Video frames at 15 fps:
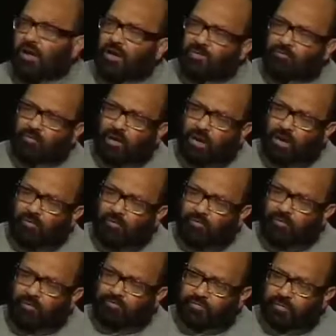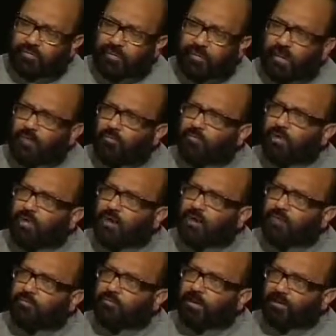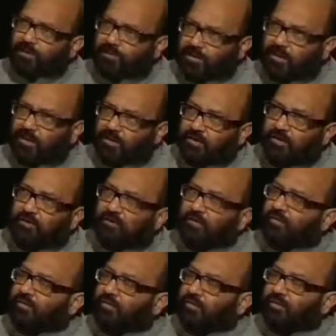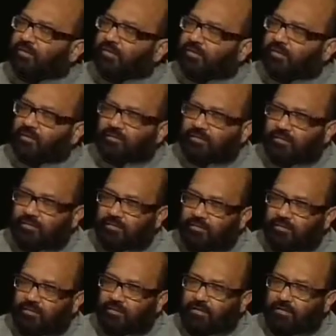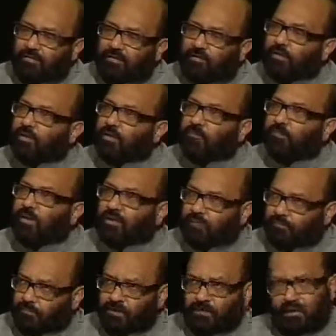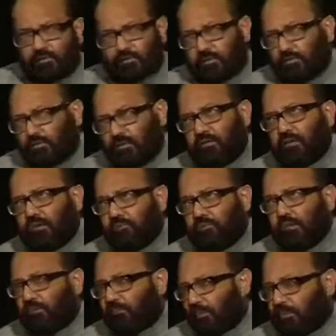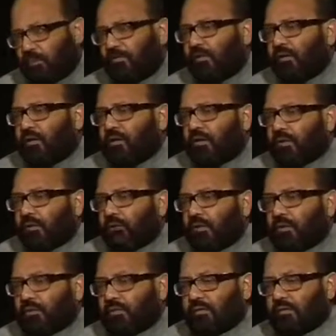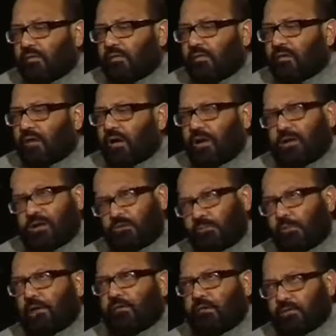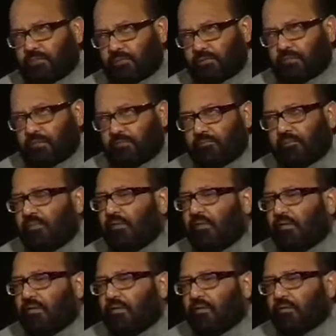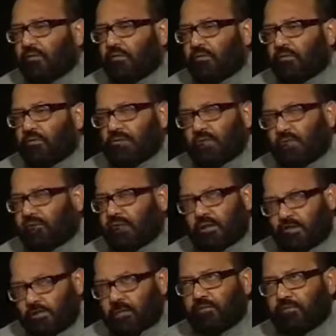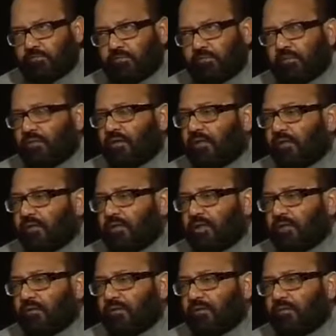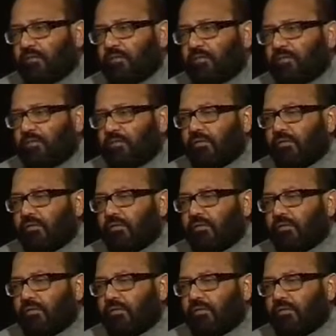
It will, I will be fibbing, I will be lying if I say that uh, it did not give me any pain. Yes, it did give me pain, but uh, I respect her decision because she is an adult and uh,